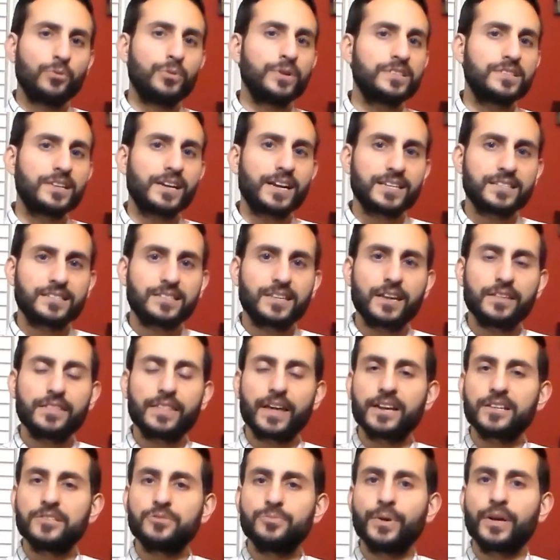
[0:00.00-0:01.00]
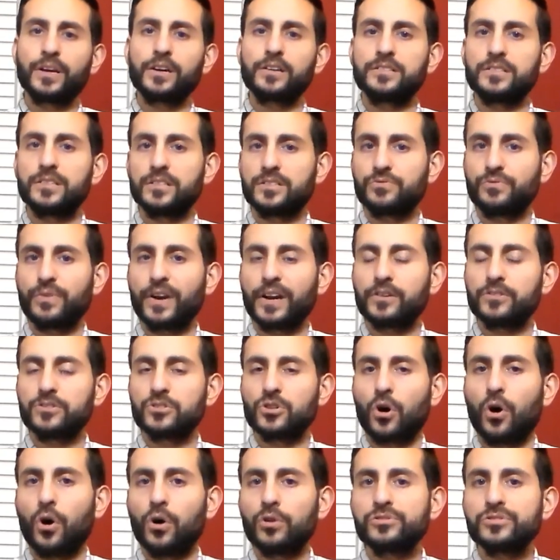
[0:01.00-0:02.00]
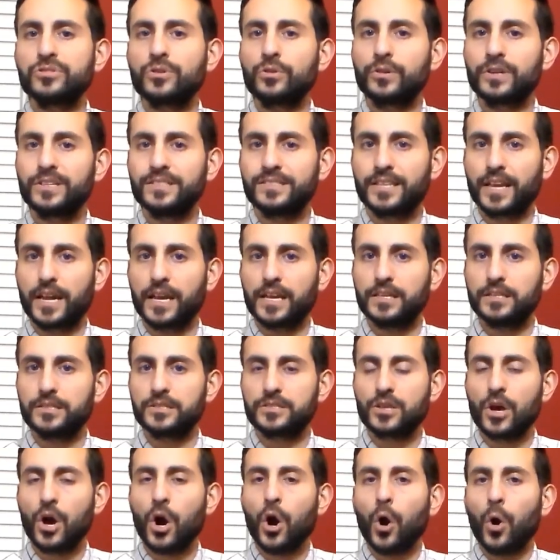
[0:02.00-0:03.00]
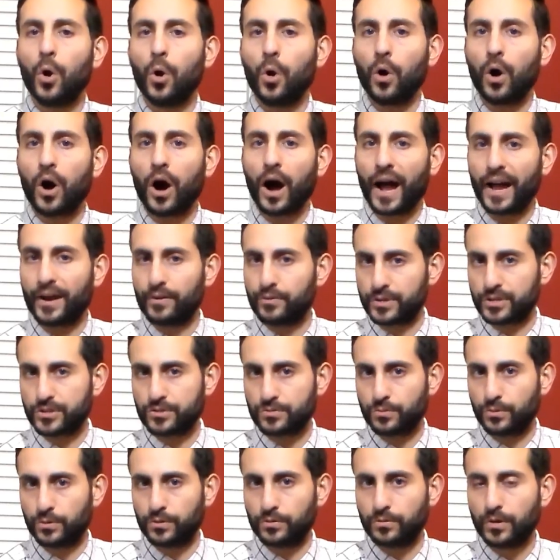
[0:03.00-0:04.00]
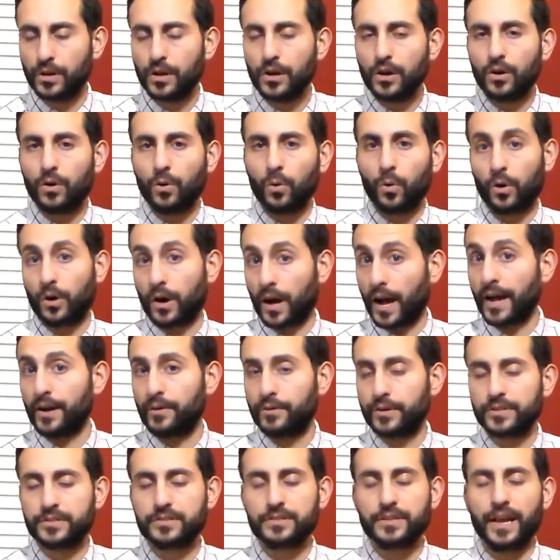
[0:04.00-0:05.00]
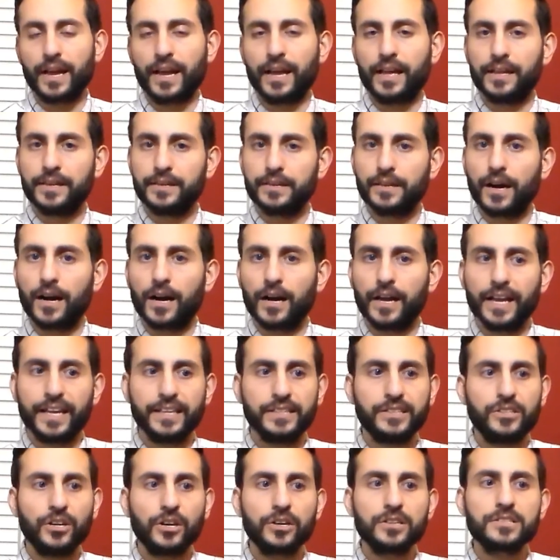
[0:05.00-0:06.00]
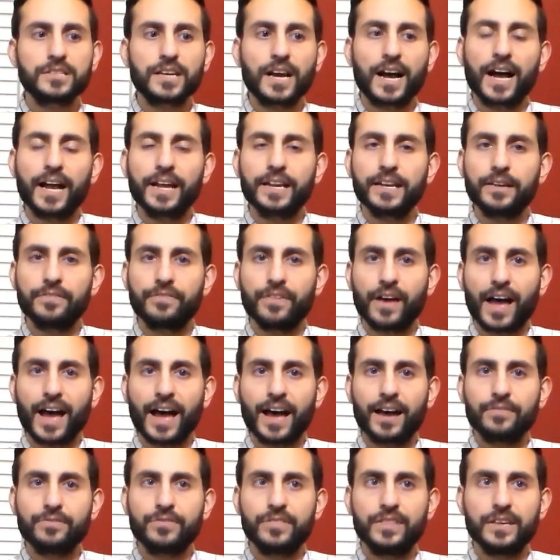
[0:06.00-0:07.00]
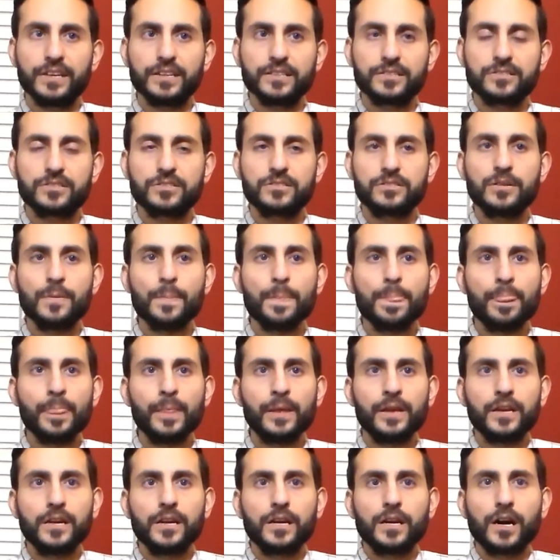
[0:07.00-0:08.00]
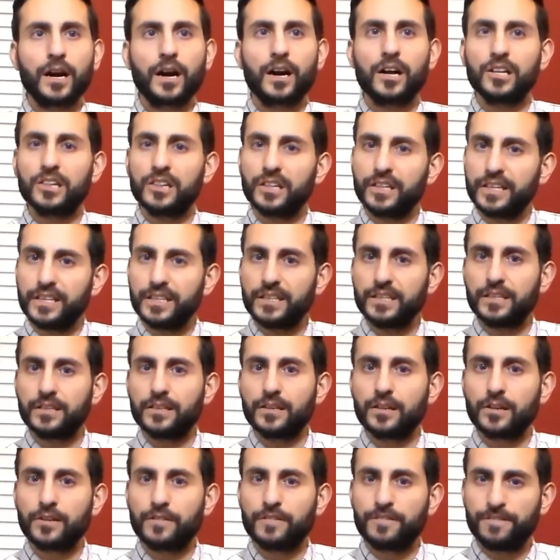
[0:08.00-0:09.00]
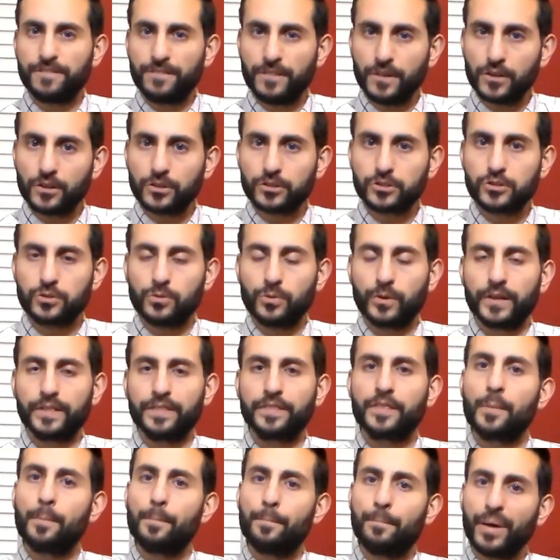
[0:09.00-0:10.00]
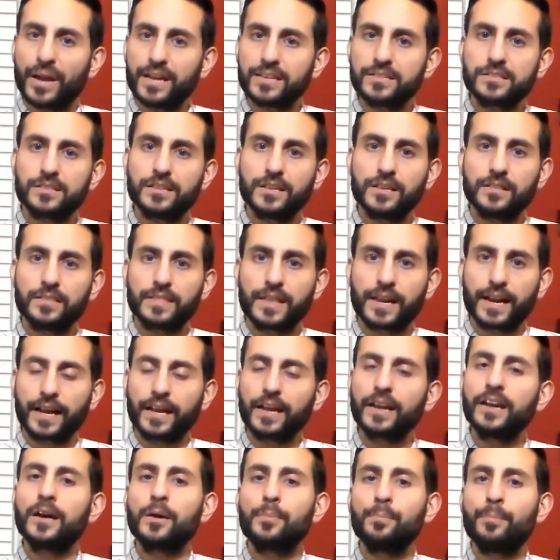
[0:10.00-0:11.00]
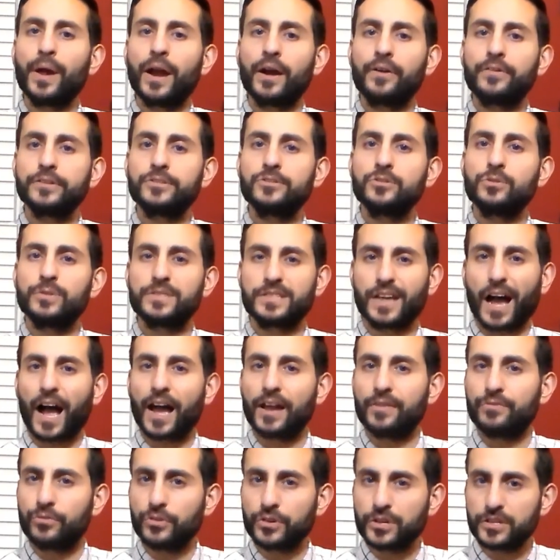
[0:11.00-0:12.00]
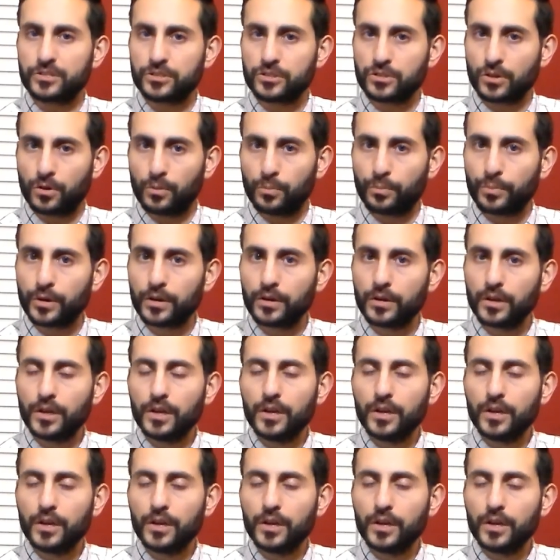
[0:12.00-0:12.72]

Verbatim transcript: The reason I say that is because this fragrance also contains iris root or iris, and uh, it does kind of have this clean feel to it. The best thing that I can compare it to is ivory soap.